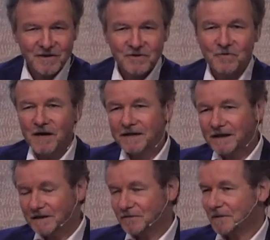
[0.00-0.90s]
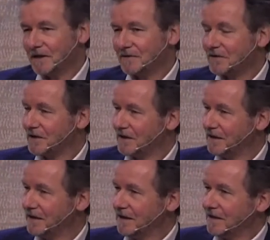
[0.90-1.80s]
So I cut about
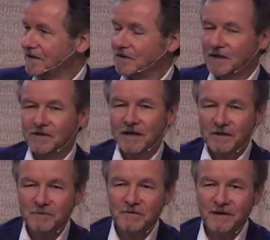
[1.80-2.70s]
the, the Academy